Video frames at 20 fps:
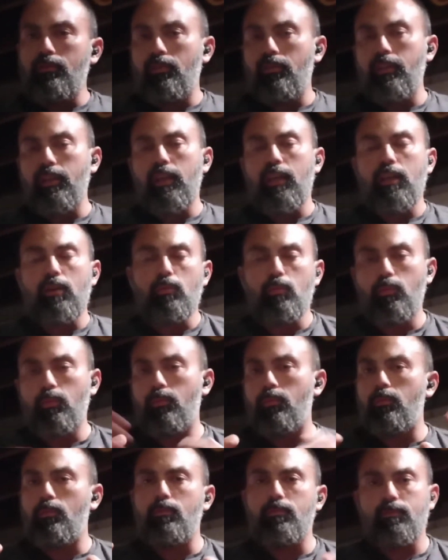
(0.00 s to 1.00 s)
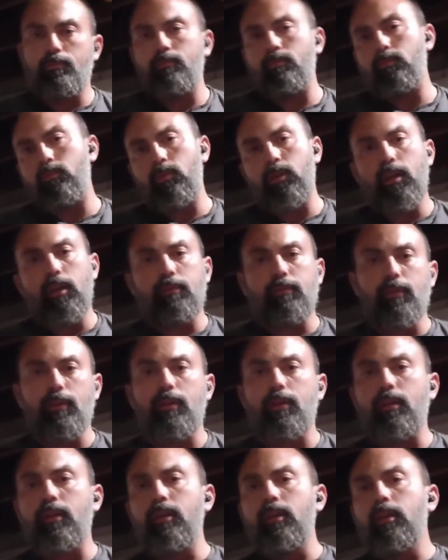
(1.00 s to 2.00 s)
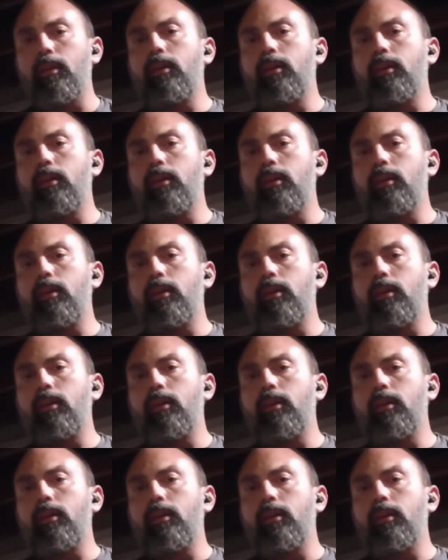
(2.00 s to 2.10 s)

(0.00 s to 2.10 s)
lean, whatever.